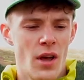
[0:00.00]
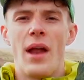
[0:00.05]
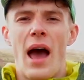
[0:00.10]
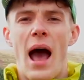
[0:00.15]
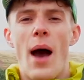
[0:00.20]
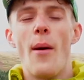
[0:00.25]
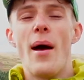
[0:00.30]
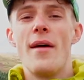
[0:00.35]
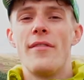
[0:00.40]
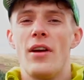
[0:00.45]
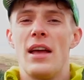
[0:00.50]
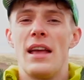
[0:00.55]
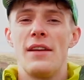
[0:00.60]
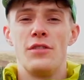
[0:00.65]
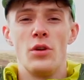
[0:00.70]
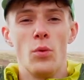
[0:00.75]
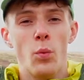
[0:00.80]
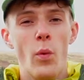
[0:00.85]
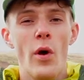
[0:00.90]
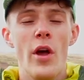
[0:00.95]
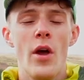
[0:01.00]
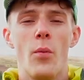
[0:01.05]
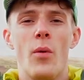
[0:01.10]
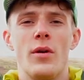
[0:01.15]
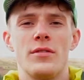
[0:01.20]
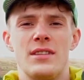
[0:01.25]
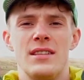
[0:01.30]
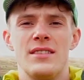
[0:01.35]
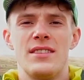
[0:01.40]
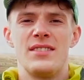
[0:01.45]
However, if you were
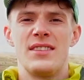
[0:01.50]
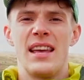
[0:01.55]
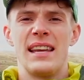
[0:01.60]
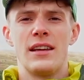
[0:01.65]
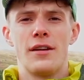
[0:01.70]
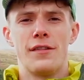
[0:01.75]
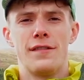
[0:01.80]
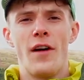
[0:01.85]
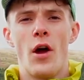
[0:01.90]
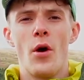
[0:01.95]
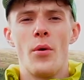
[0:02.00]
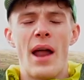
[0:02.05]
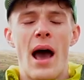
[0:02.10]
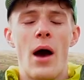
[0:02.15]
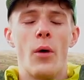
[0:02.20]
wanting to take a phone